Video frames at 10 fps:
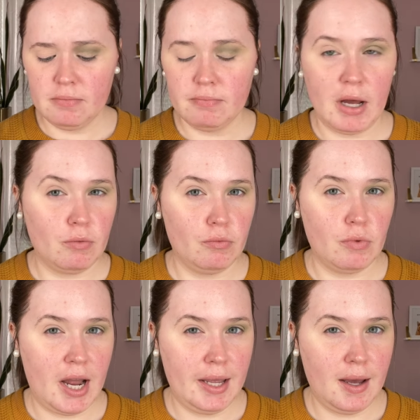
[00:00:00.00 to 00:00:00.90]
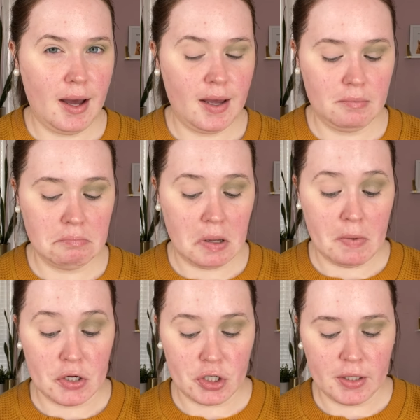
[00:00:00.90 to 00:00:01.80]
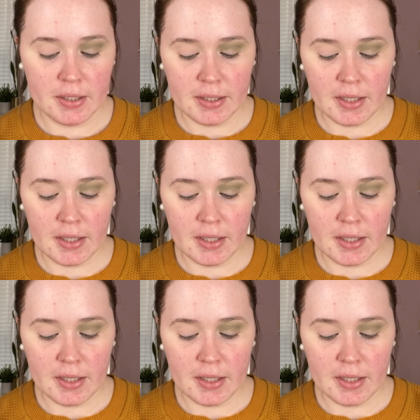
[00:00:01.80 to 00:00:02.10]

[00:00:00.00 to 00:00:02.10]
Mount Ryguy, I'm not sure